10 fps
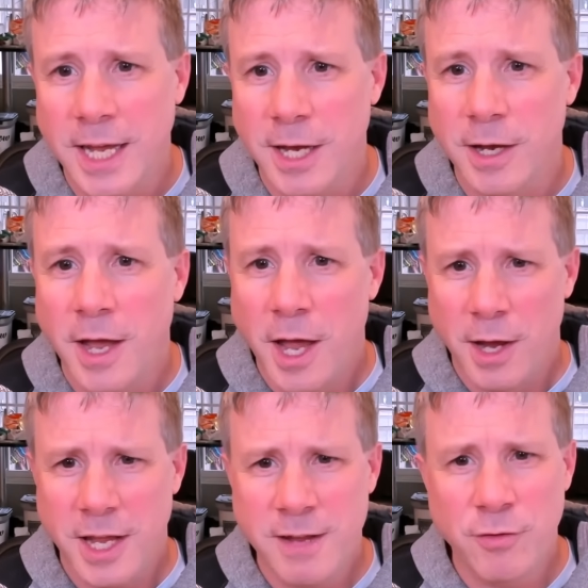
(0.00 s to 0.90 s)
here,
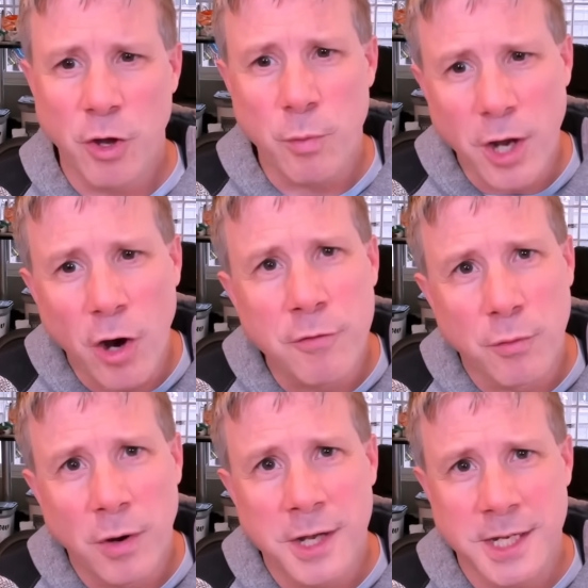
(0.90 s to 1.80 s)
even though we
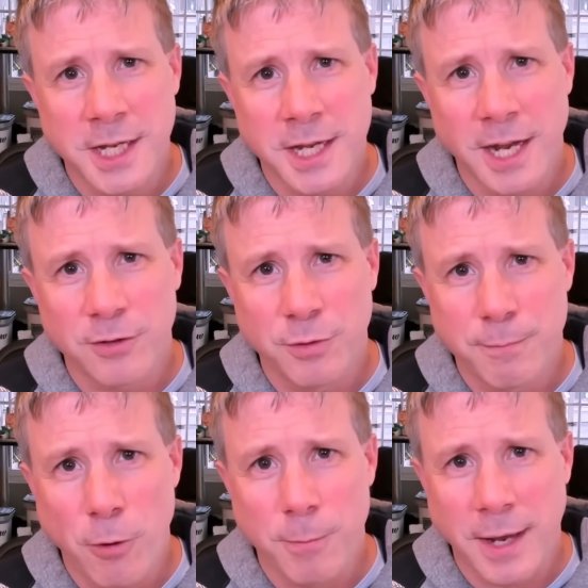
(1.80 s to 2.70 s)
overwrite EAX with a
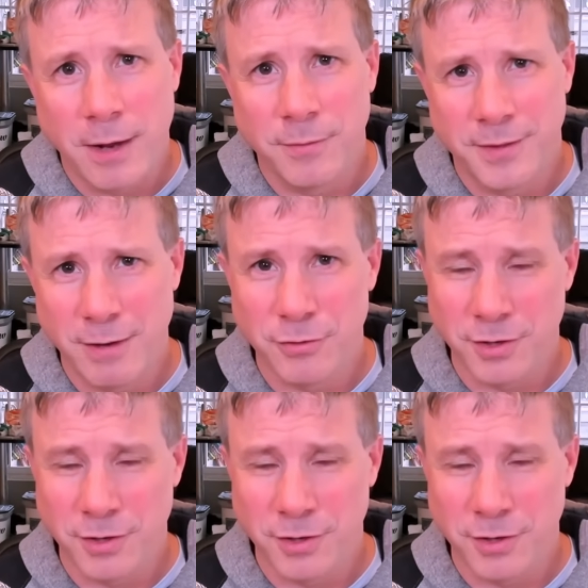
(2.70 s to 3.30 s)
pop count, there is